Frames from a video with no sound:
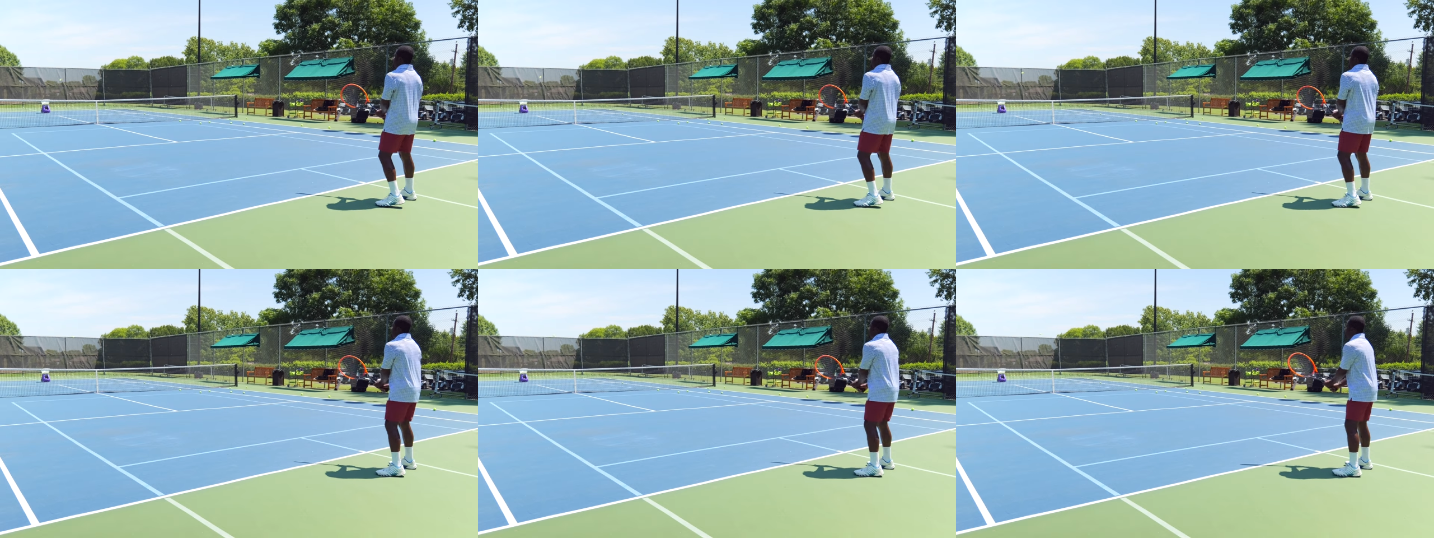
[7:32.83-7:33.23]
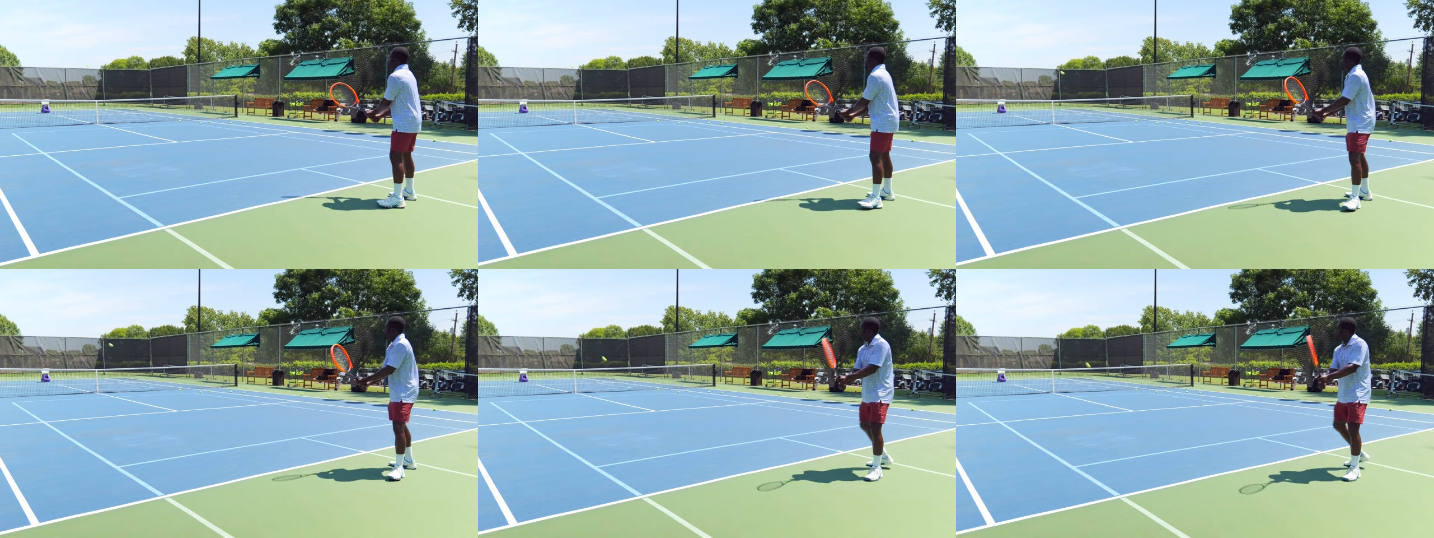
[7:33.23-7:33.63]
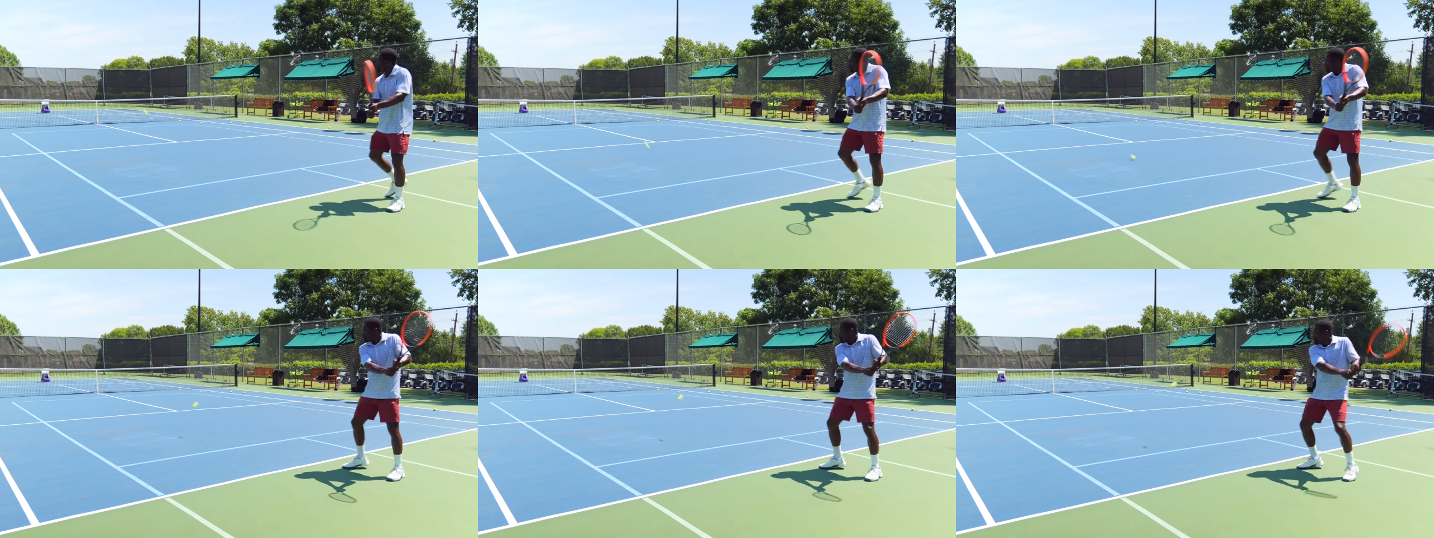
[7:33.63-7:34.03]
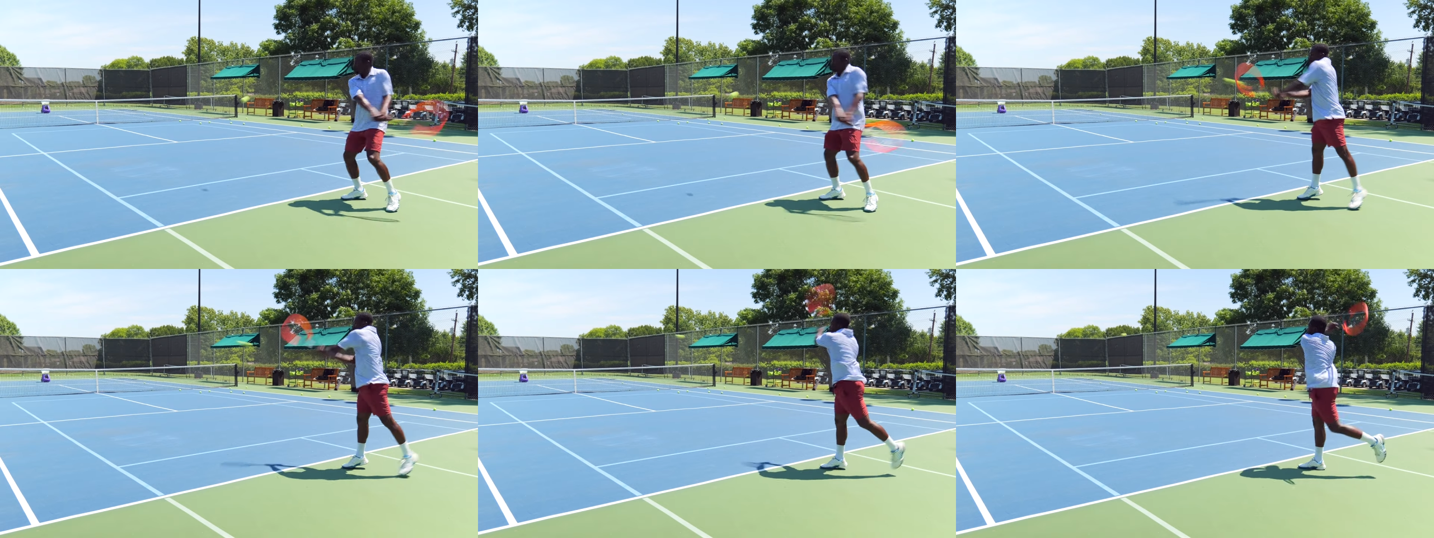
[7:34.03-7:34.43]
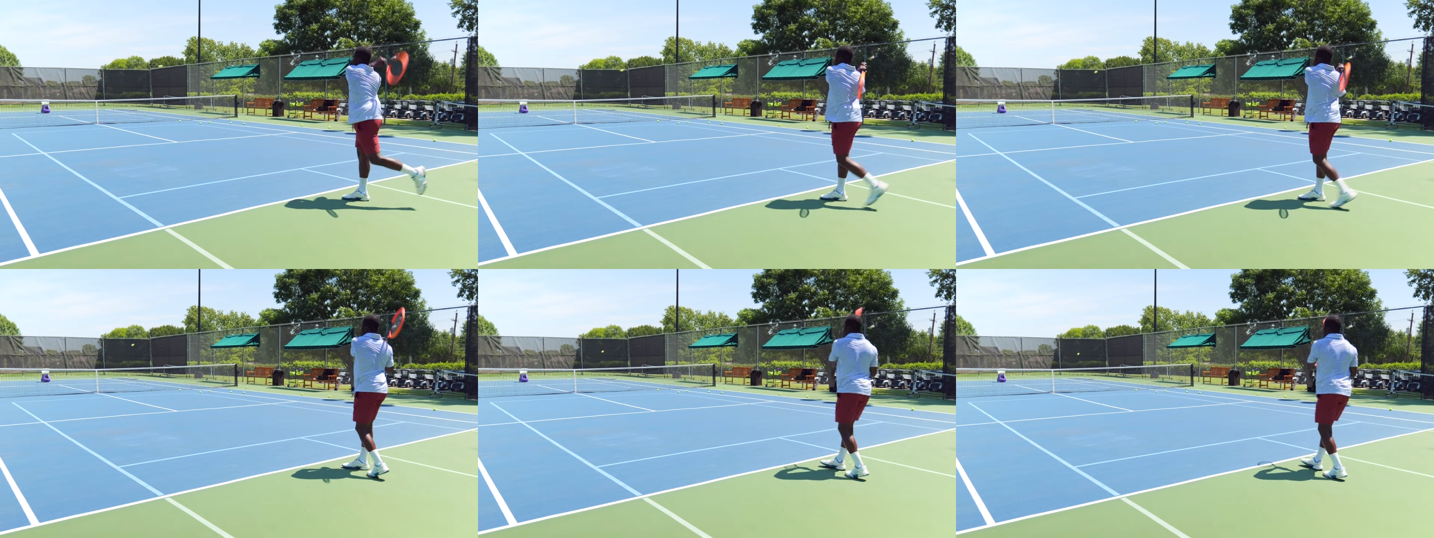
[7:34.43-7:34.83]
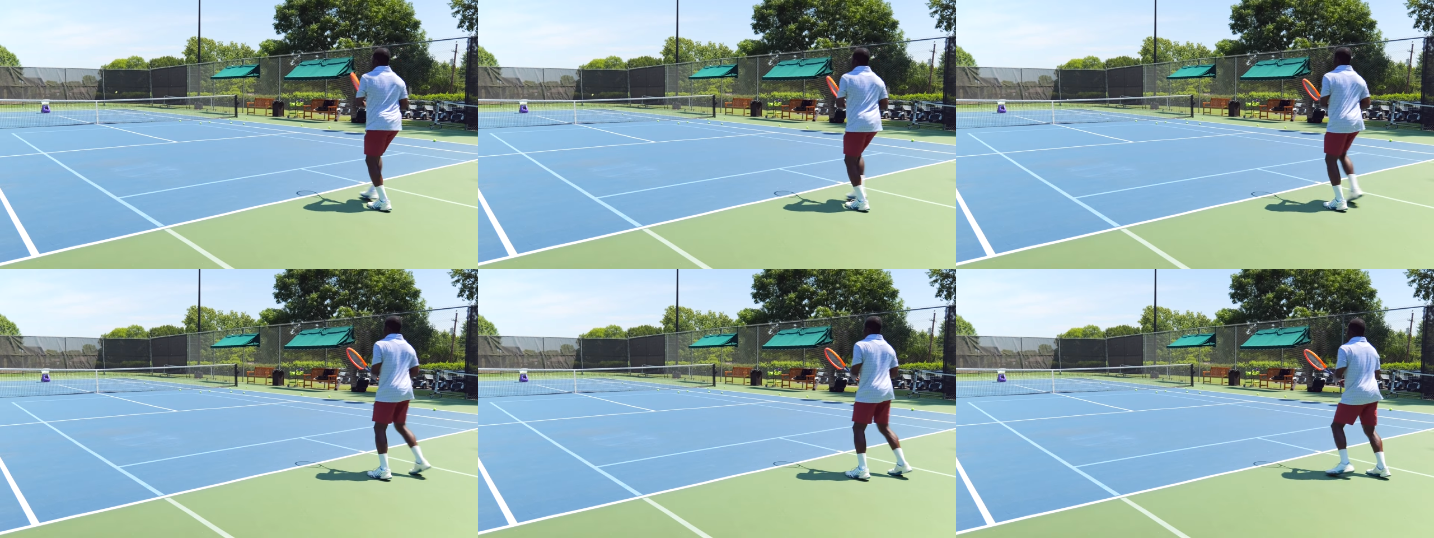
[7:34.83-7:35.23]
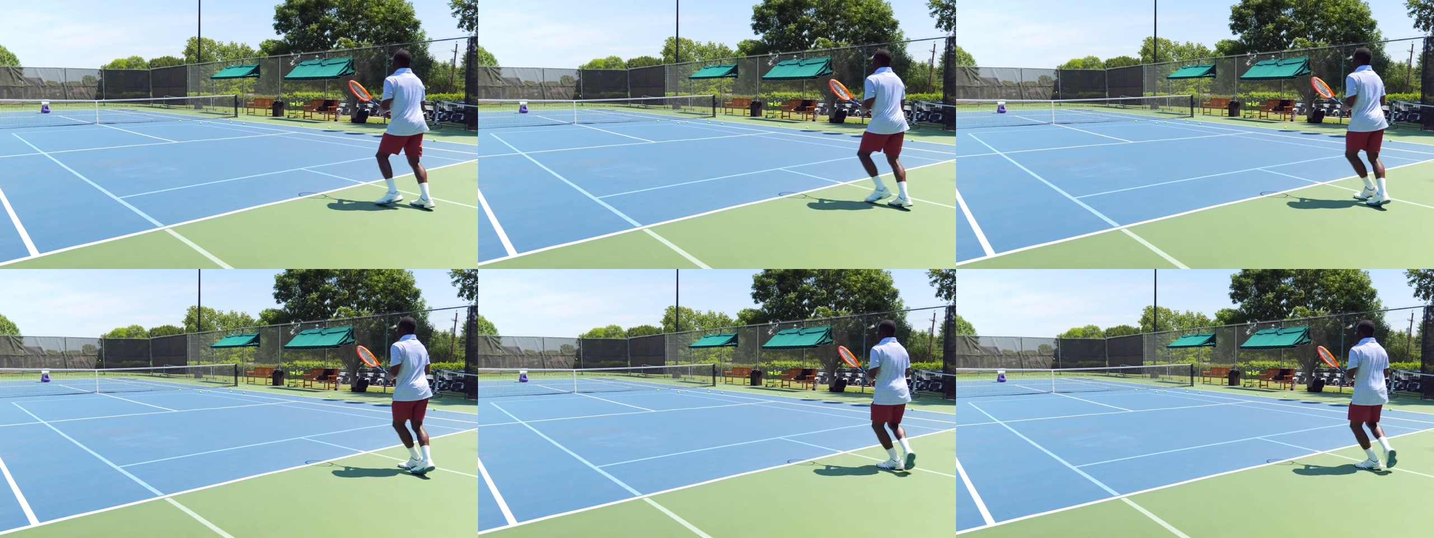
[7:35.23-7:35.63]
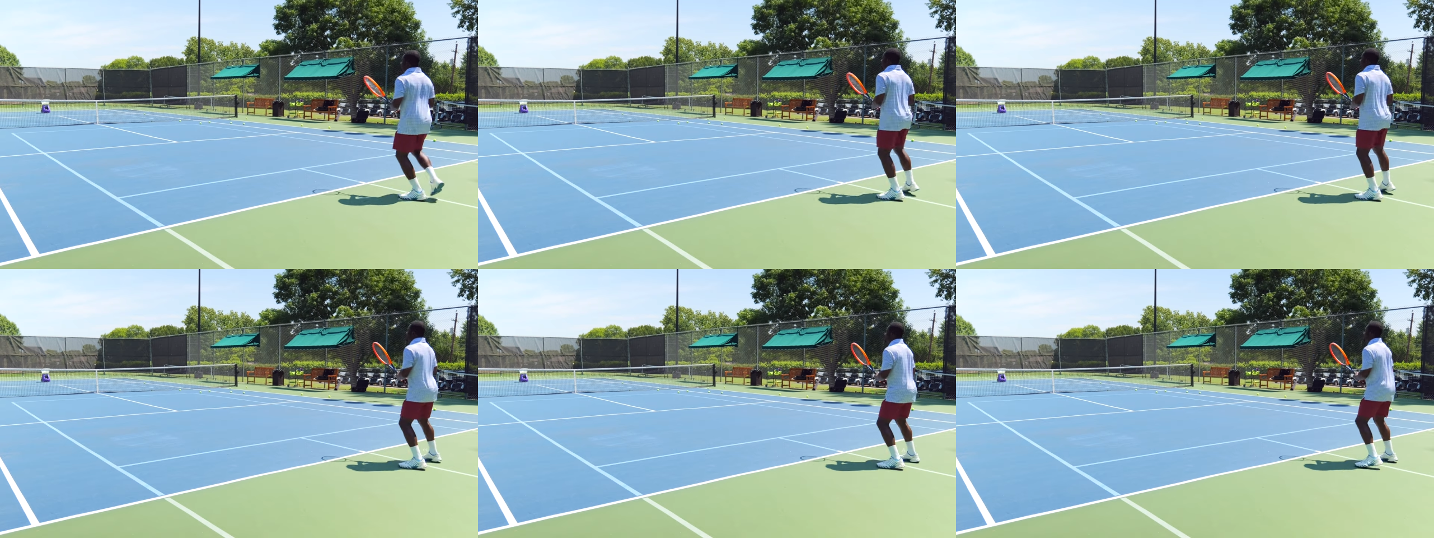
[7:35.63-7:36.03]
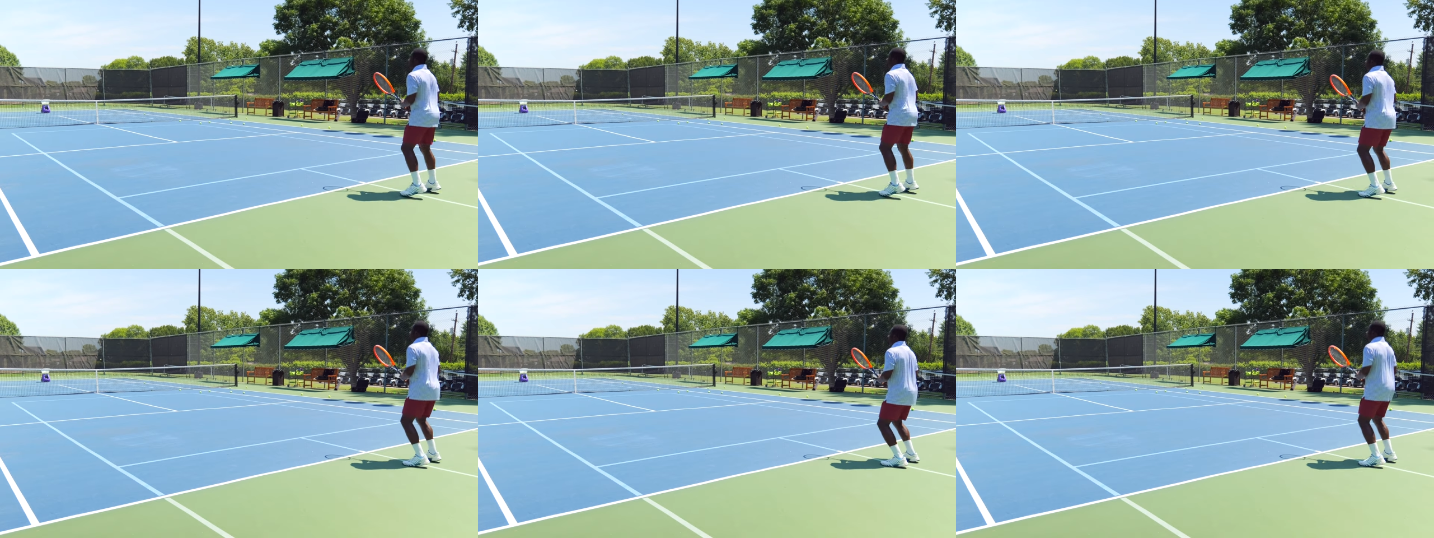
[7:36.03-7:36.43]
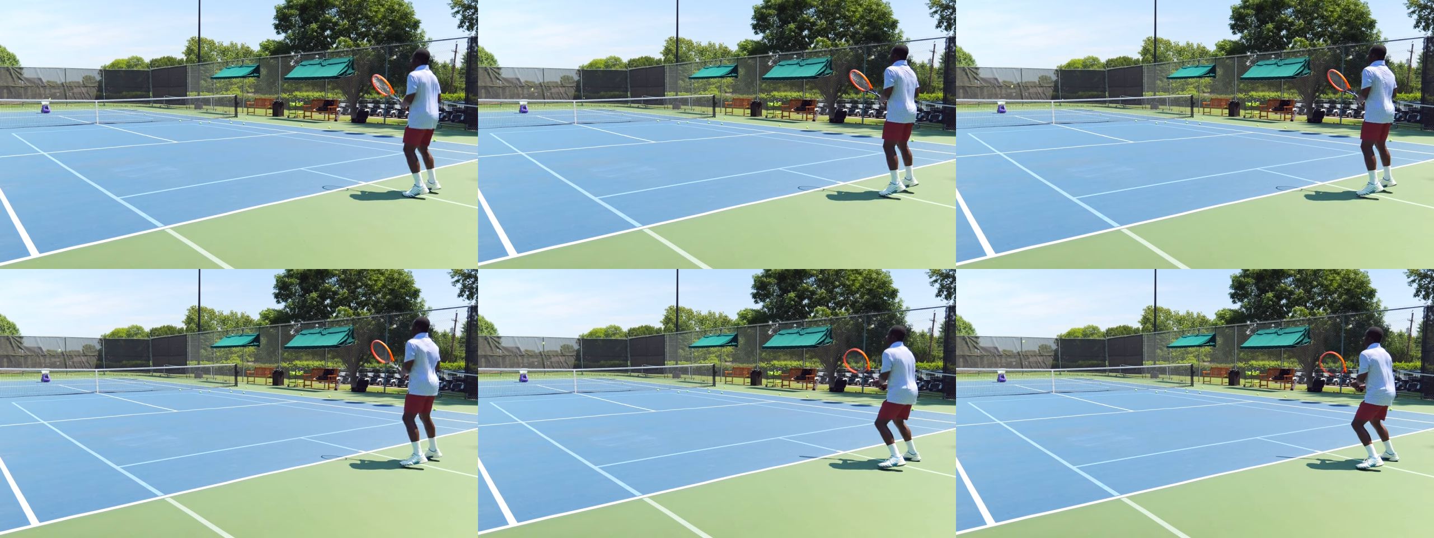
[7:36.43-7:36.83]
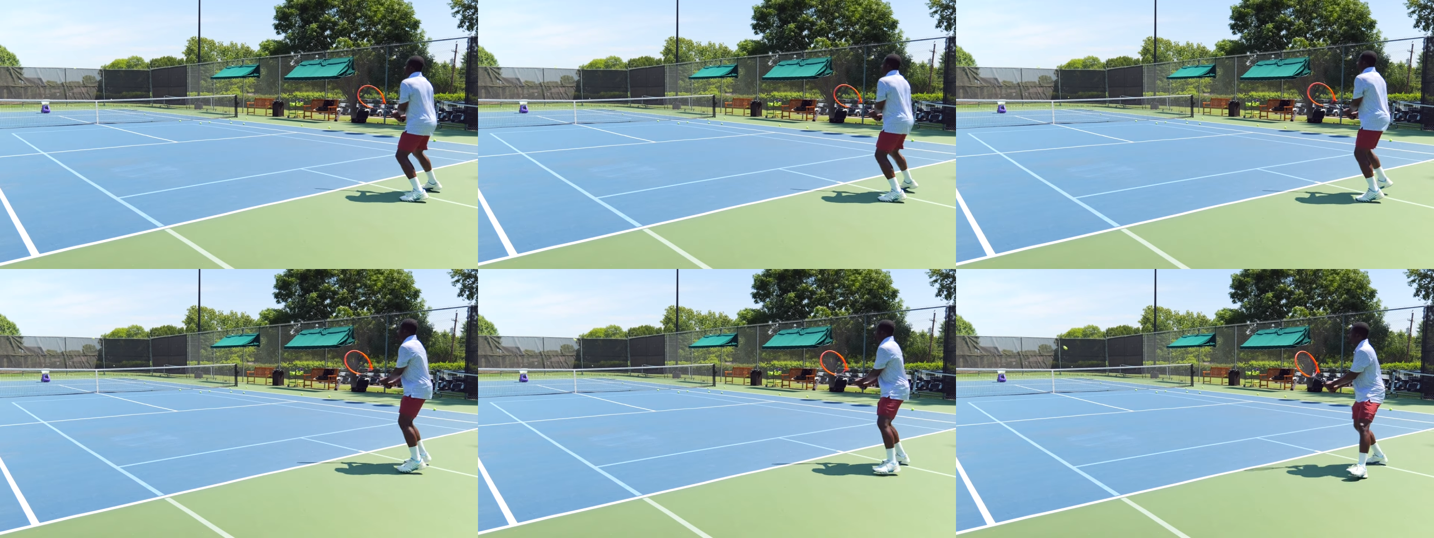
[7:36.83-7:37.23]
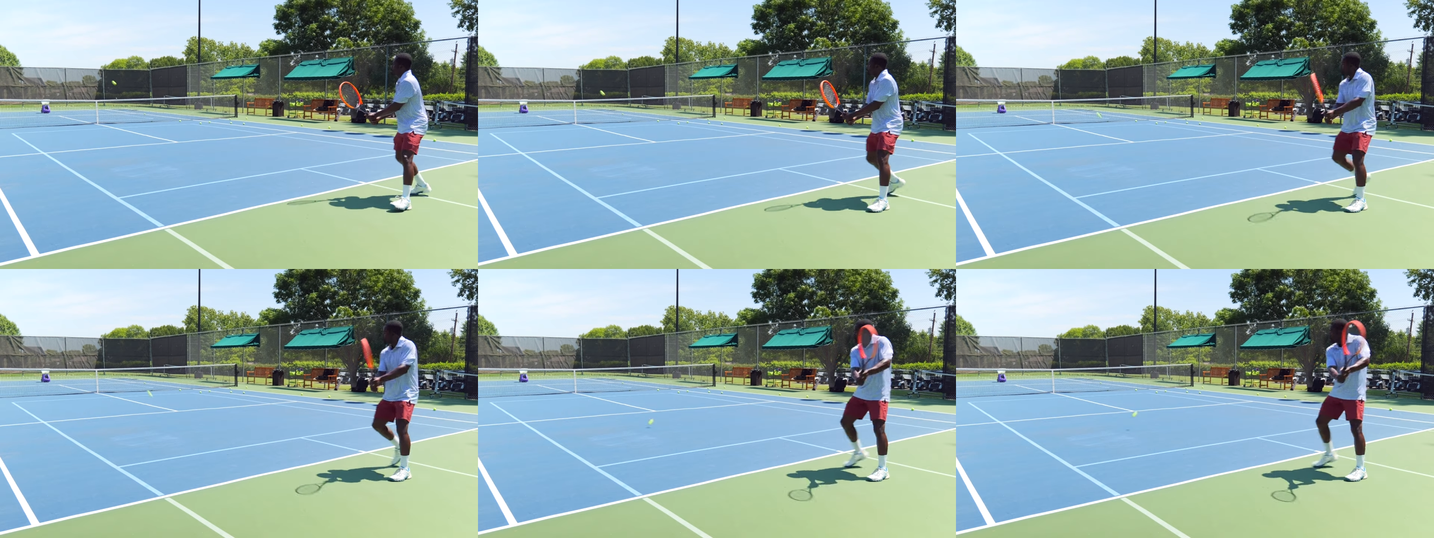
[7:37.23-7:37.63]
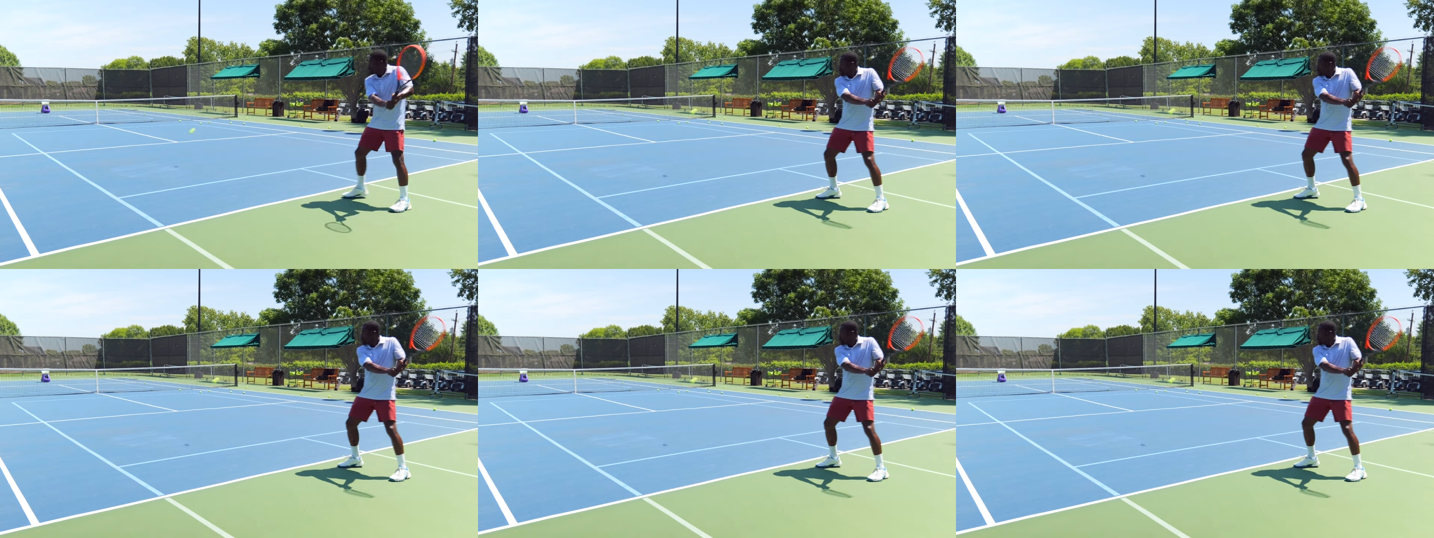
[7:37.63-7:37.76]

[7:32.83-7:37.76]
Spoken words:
No face is visible, so there are no lips to read.